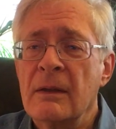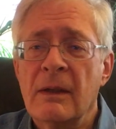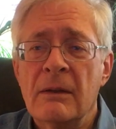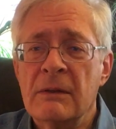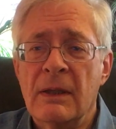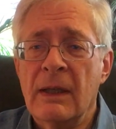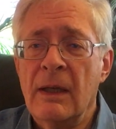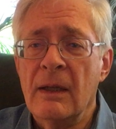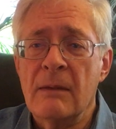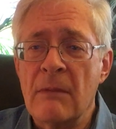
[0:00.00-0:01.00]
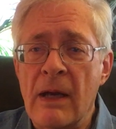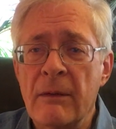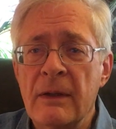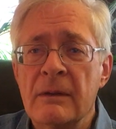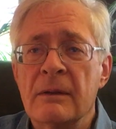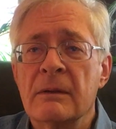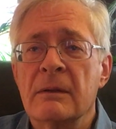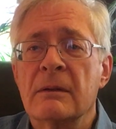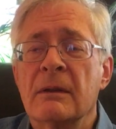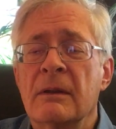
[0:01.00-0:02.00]
they can't get married,
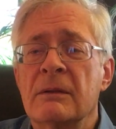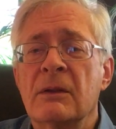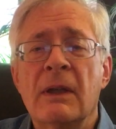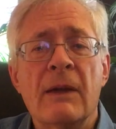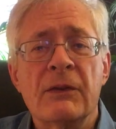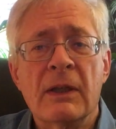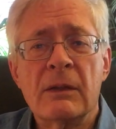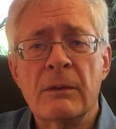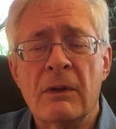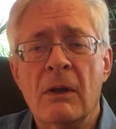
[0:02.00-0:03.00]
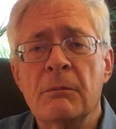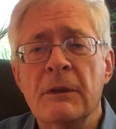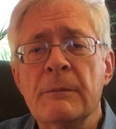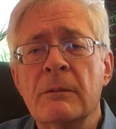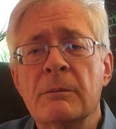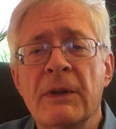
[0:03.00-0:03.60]
so they have sex with young people.